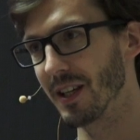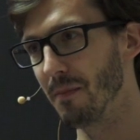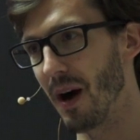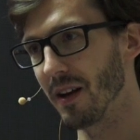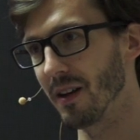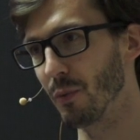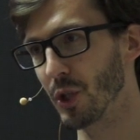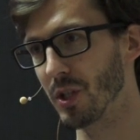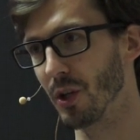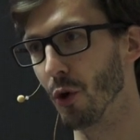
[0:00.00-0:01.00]
Kibana,
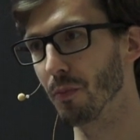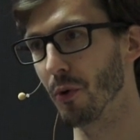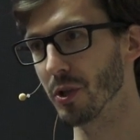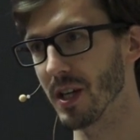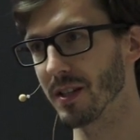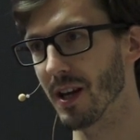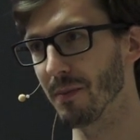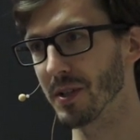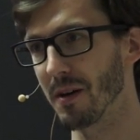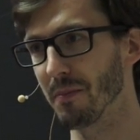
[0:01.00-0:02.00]
which is a node process,
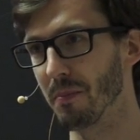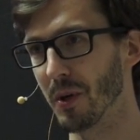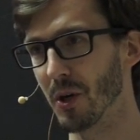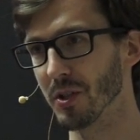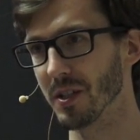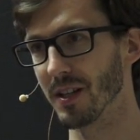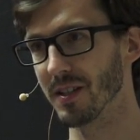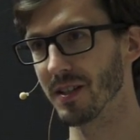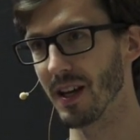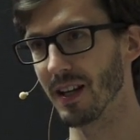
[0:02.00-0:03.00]
comes up, because
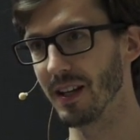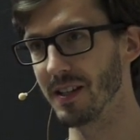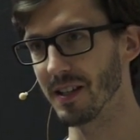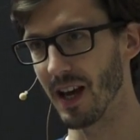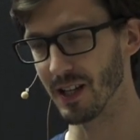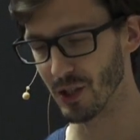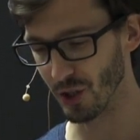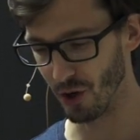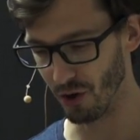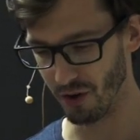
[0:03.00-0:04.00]
that's at least as
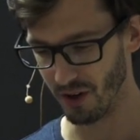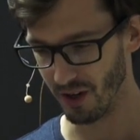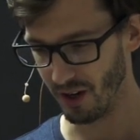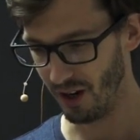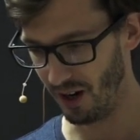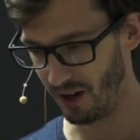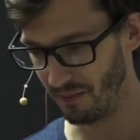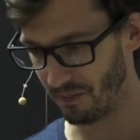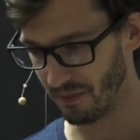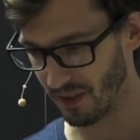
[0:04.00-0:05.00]
slow.
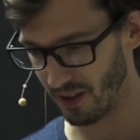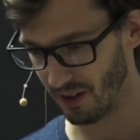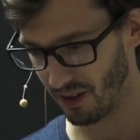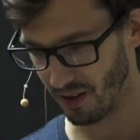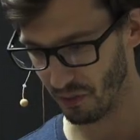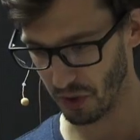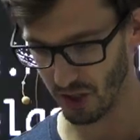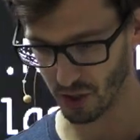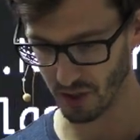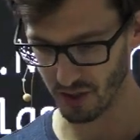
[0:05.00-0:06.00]
We
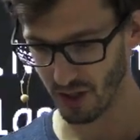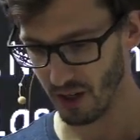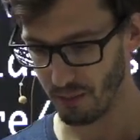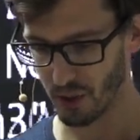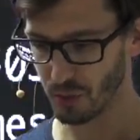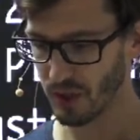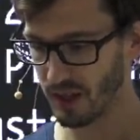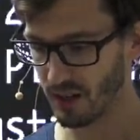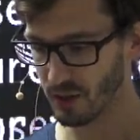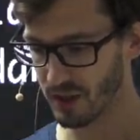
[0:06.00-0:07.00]
can just, because we
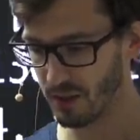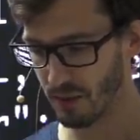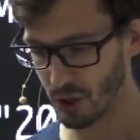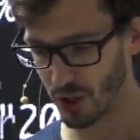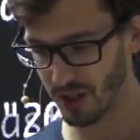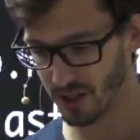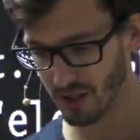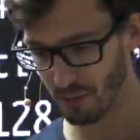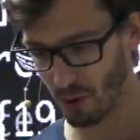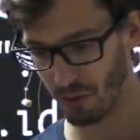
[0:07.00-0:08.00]
cannot see much else at
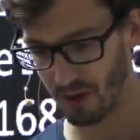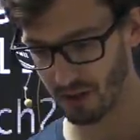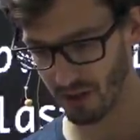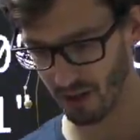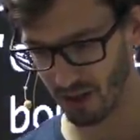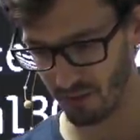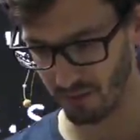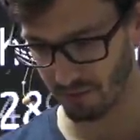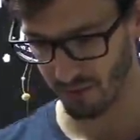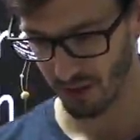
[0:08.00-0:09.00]
the moment,
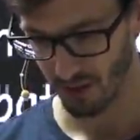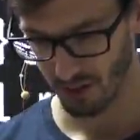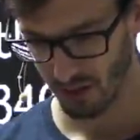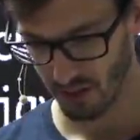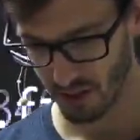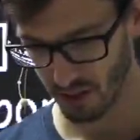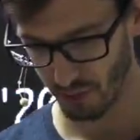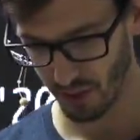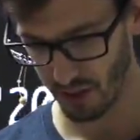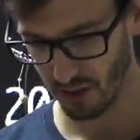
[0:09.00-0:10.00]

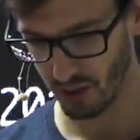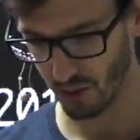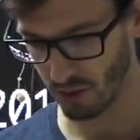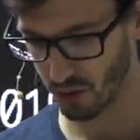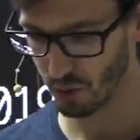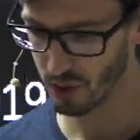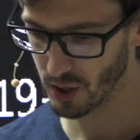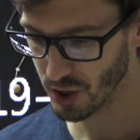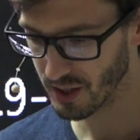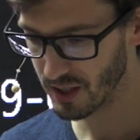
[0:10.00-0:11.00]
somewhere here you
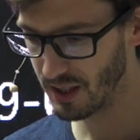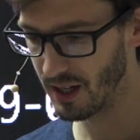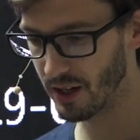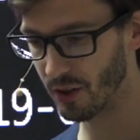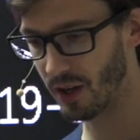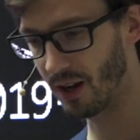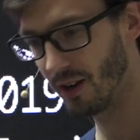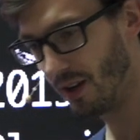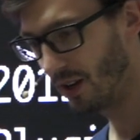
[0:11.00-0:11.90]
can just see like, okay,